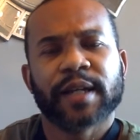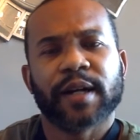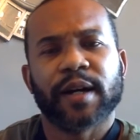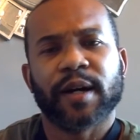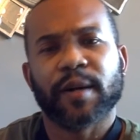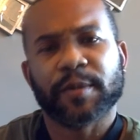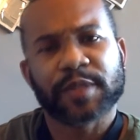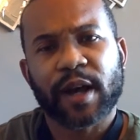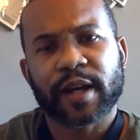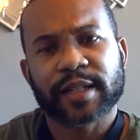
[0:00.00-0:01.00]

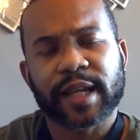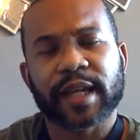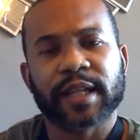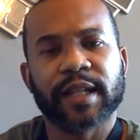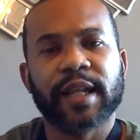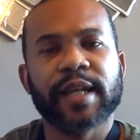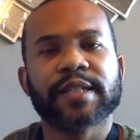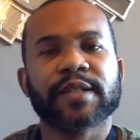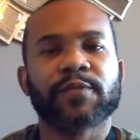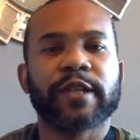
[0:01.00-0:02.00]
started taking
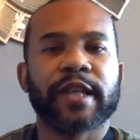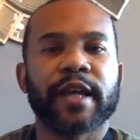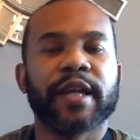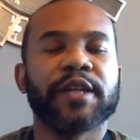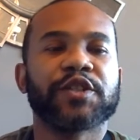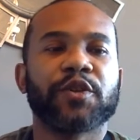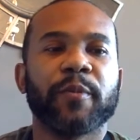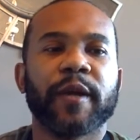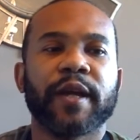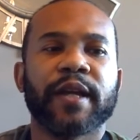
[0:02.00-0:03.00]
lessons with that
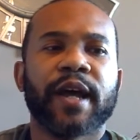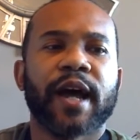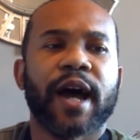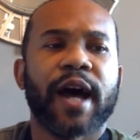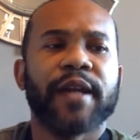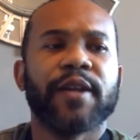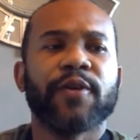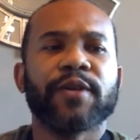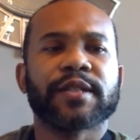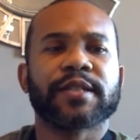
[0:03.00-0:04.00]
instrument, I
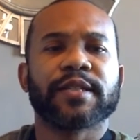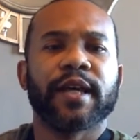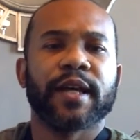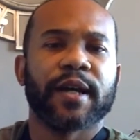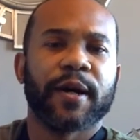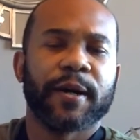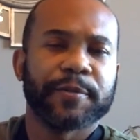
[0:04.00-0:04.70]
noticed that